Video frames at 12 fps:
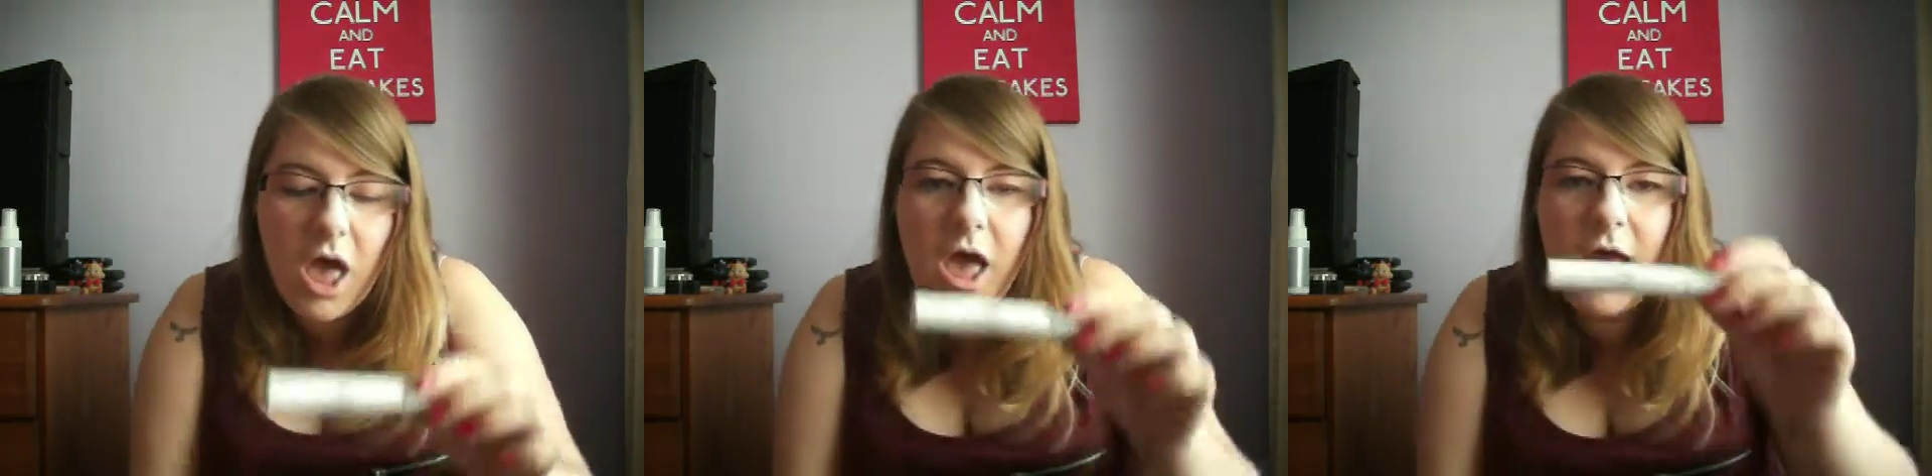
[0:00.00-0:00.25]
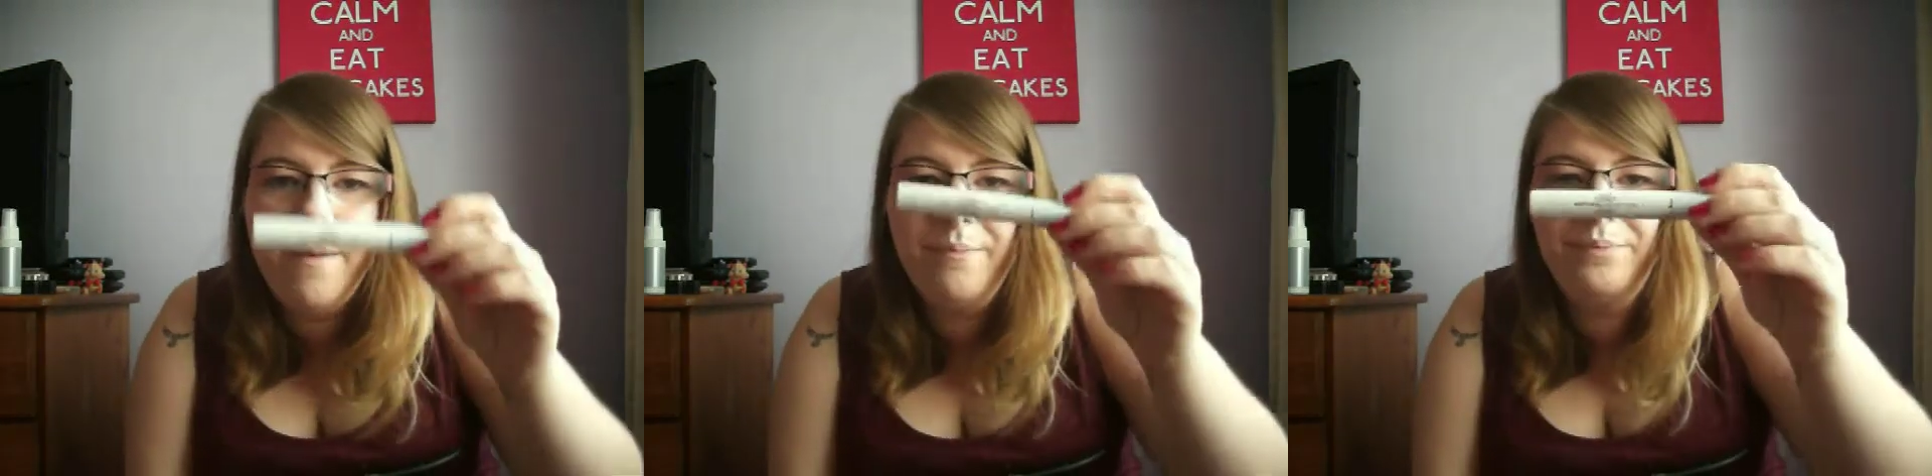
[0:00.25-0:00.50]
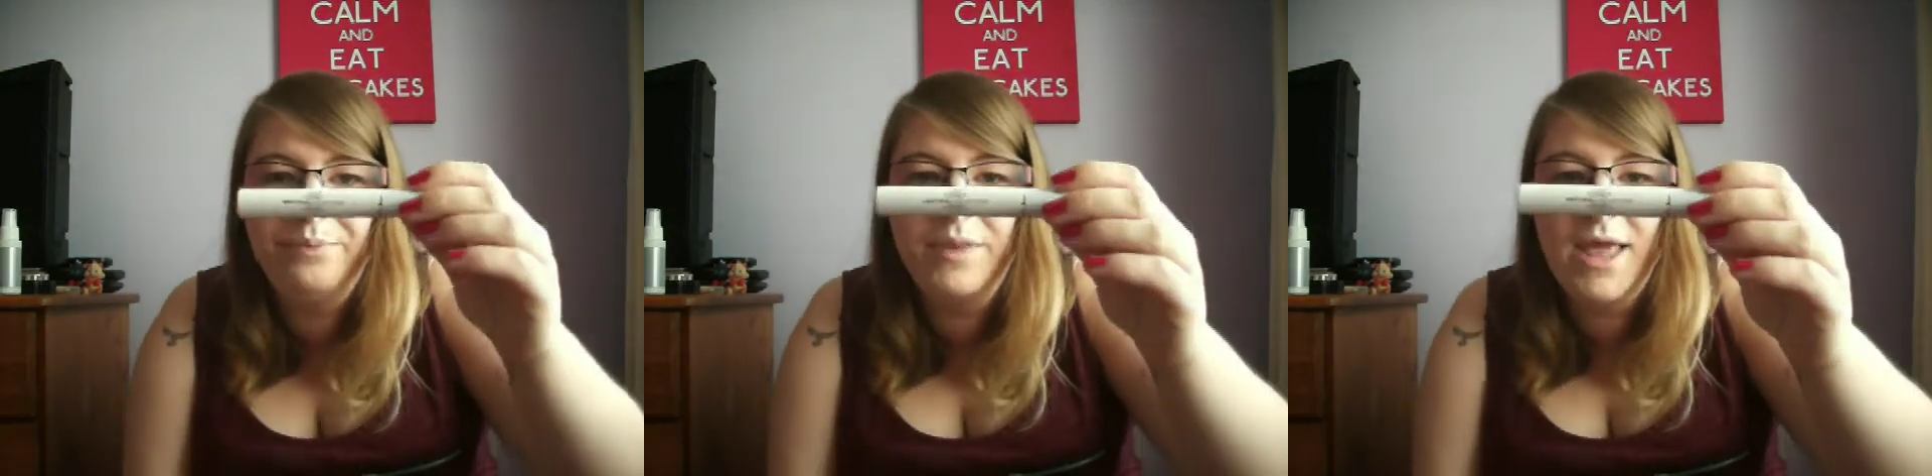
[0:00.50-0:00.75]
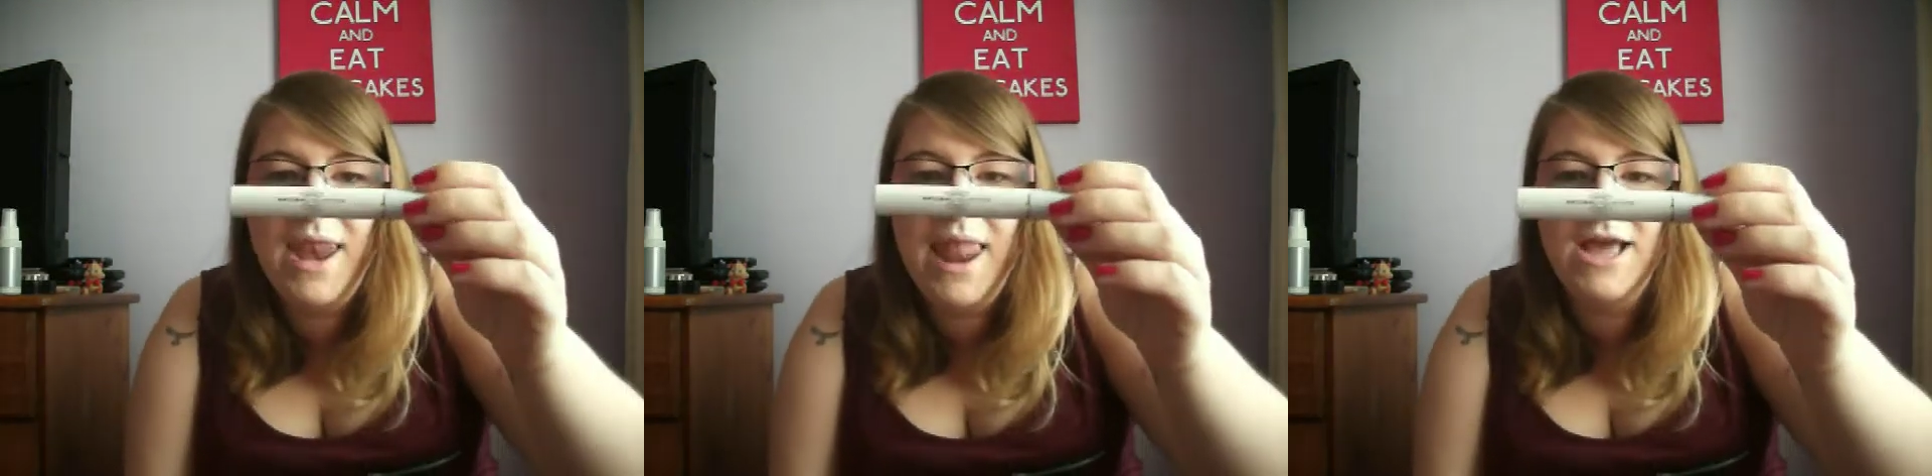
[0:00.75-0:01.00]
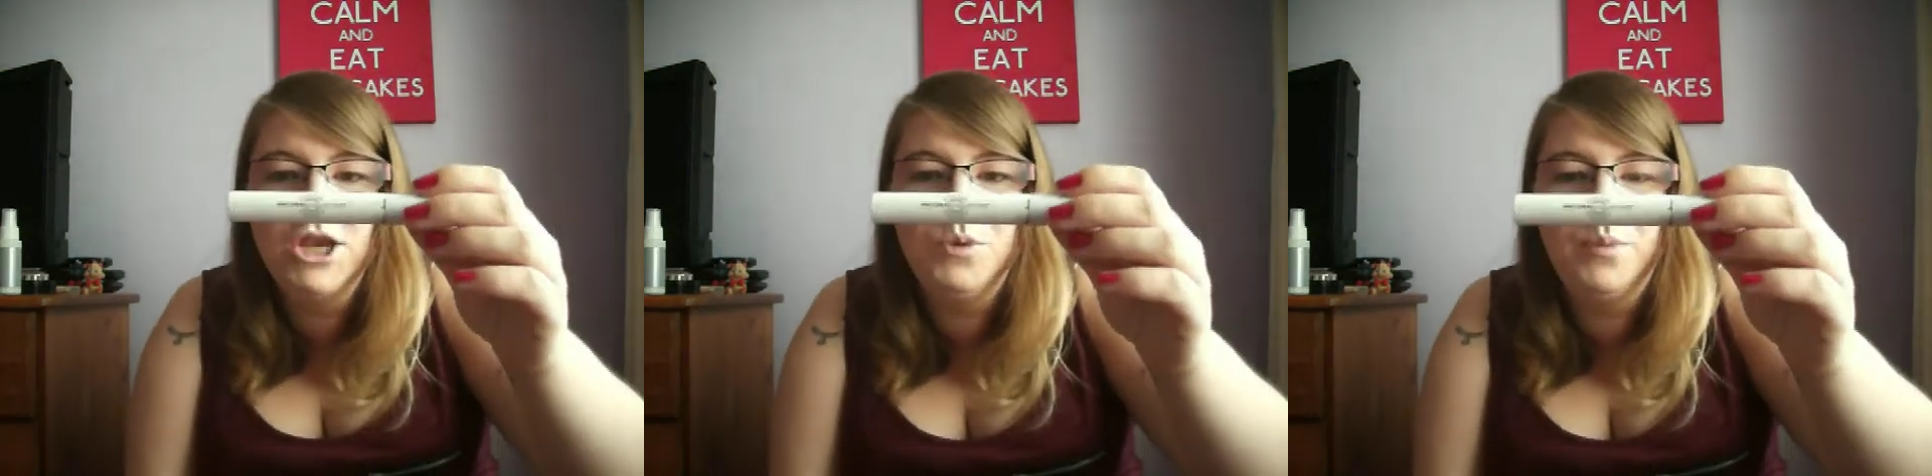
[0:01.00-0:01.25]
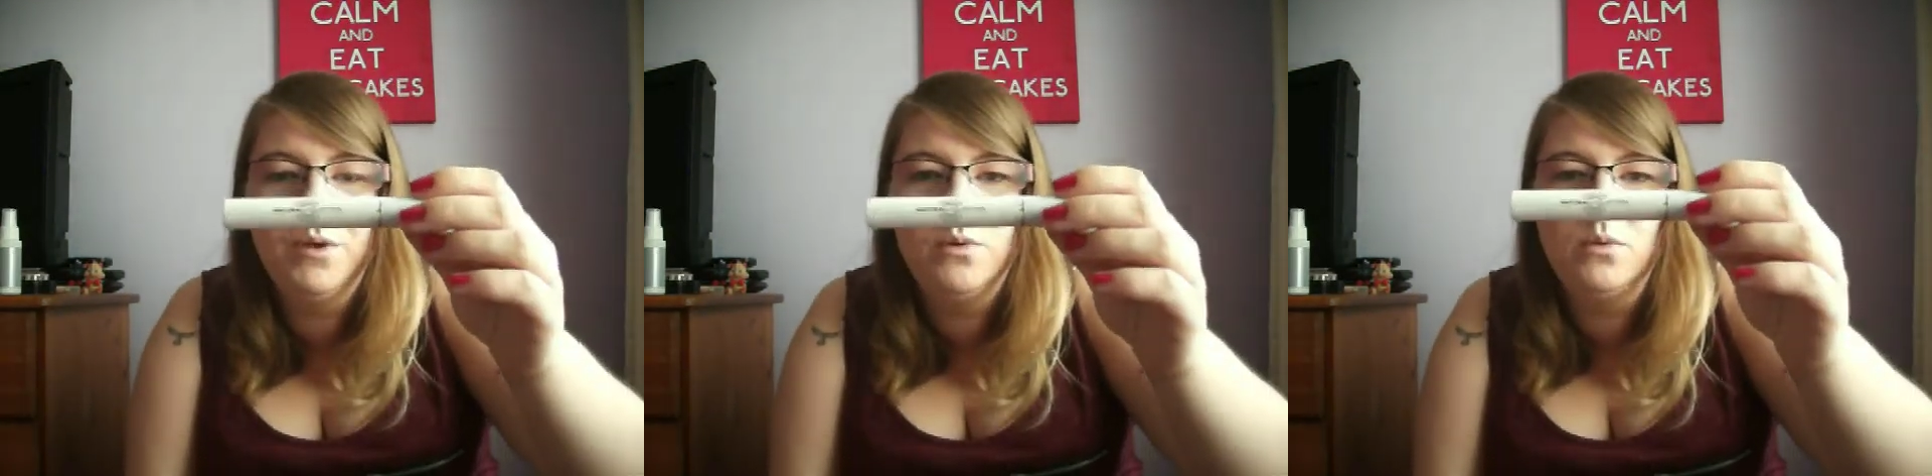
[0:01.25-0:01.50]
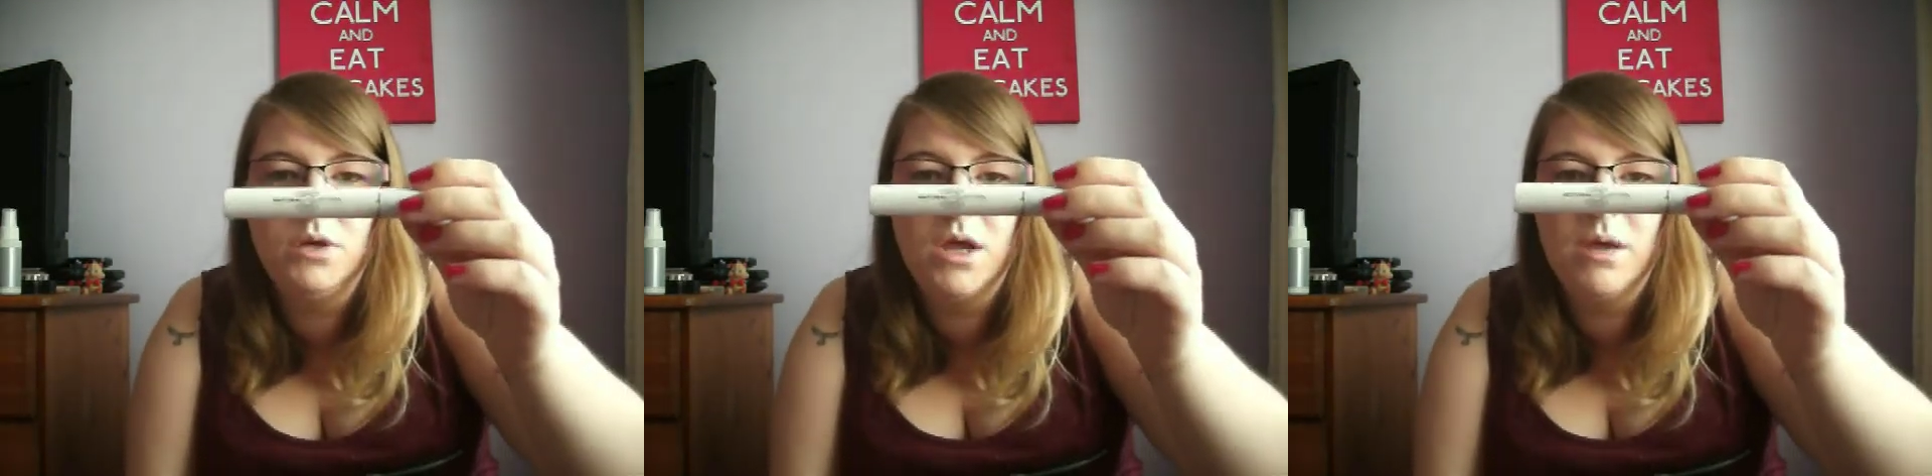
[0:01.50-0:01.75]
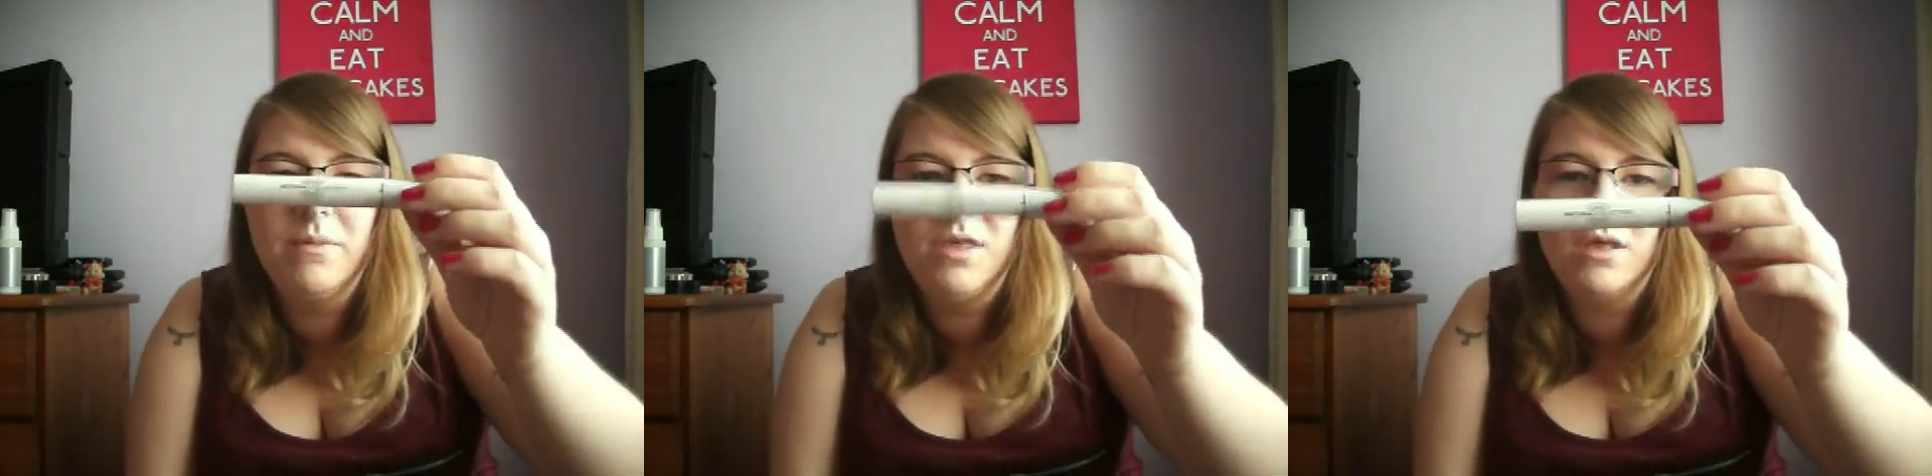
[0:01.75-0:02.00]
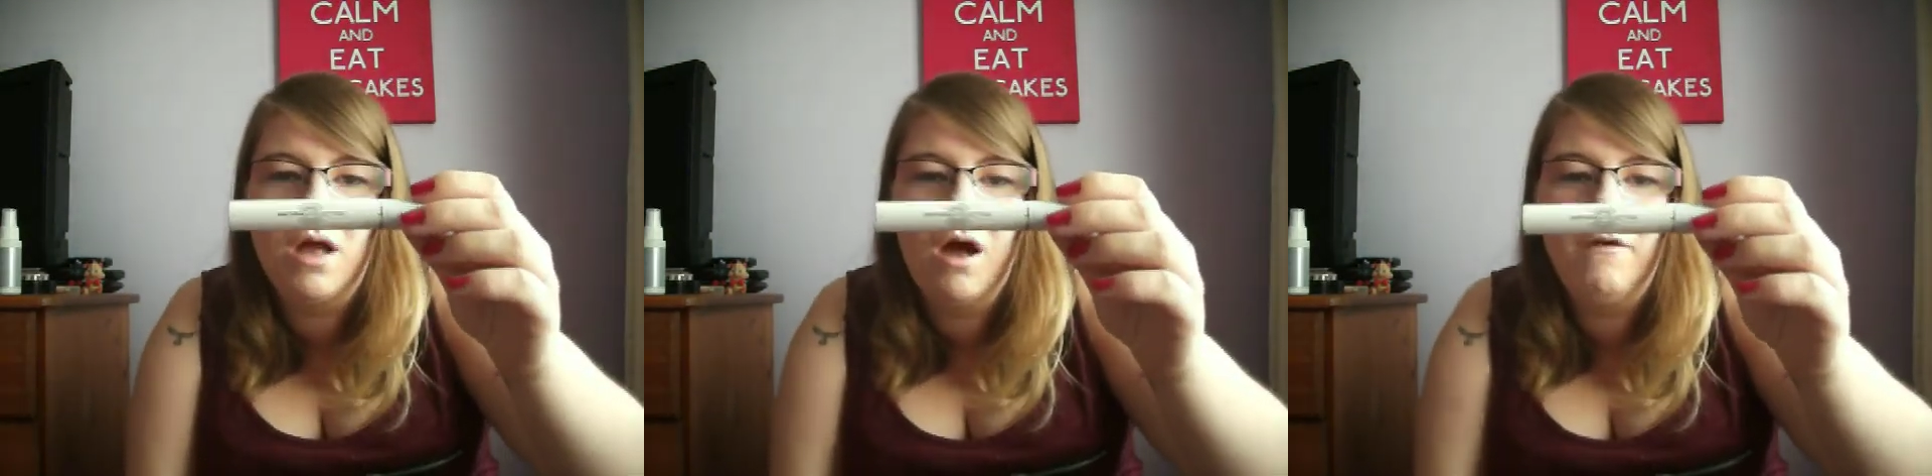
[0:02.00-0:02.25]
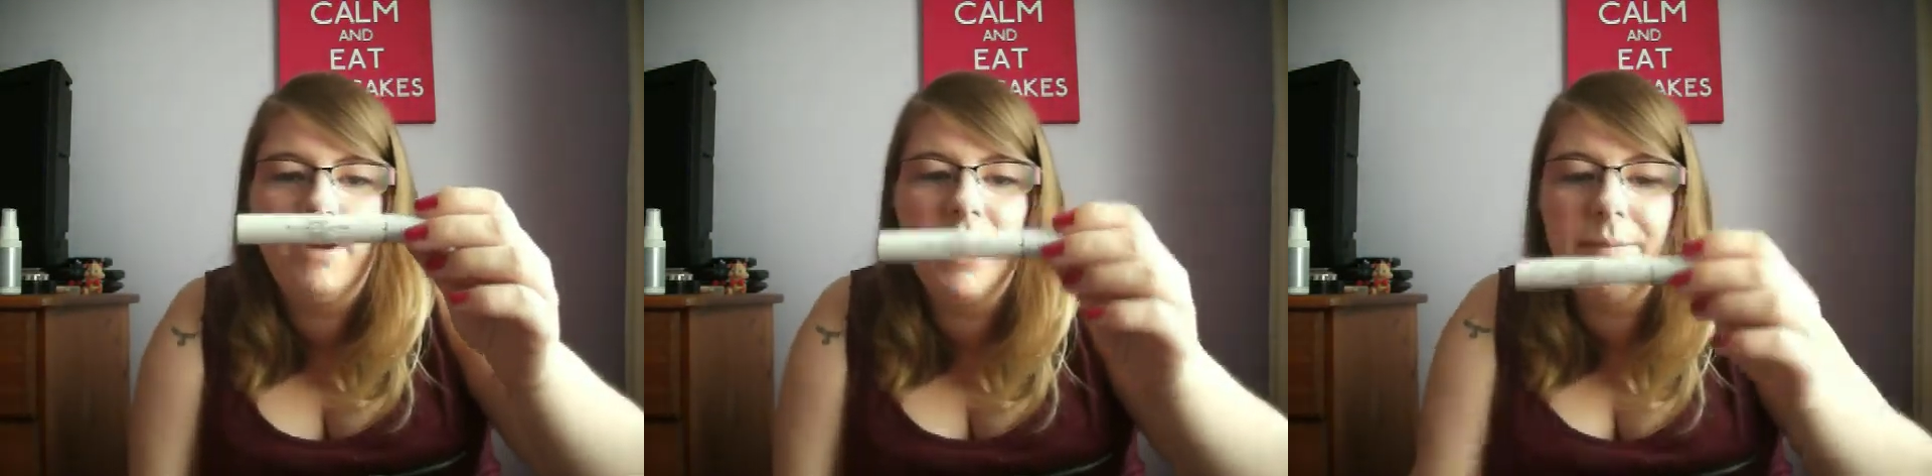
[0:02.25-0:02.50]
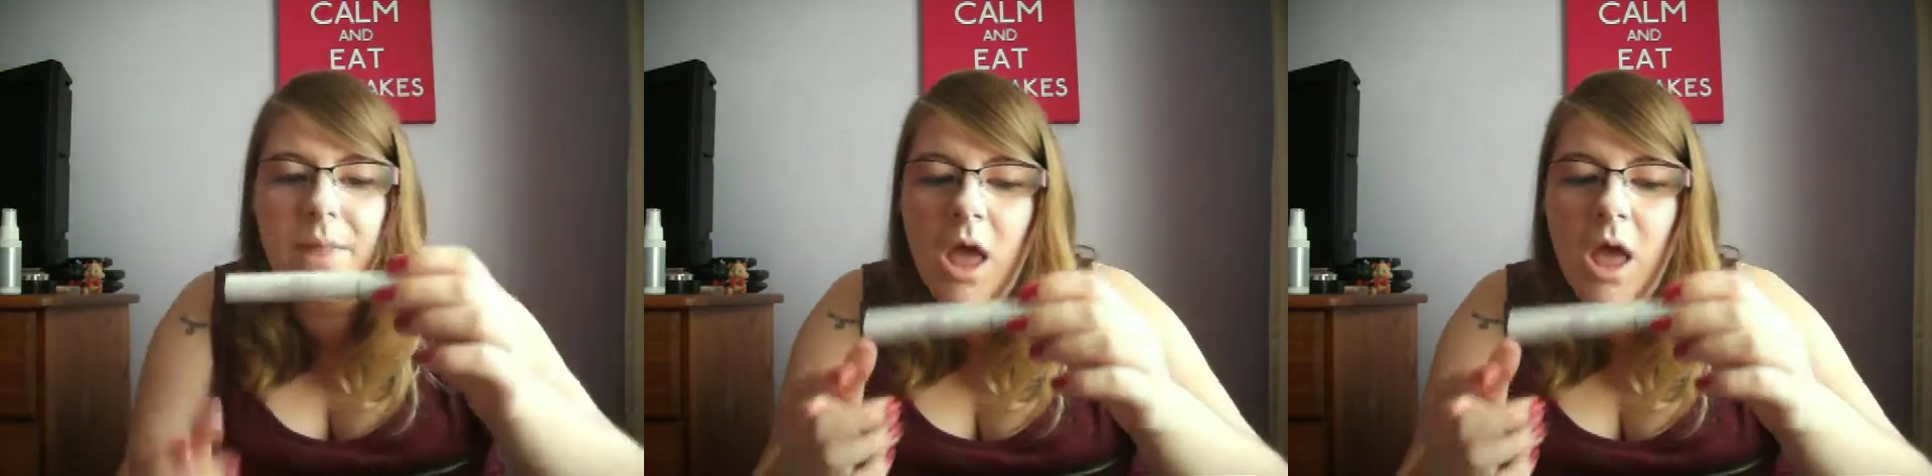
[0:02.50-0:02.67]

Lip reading: Lash Build Mascara.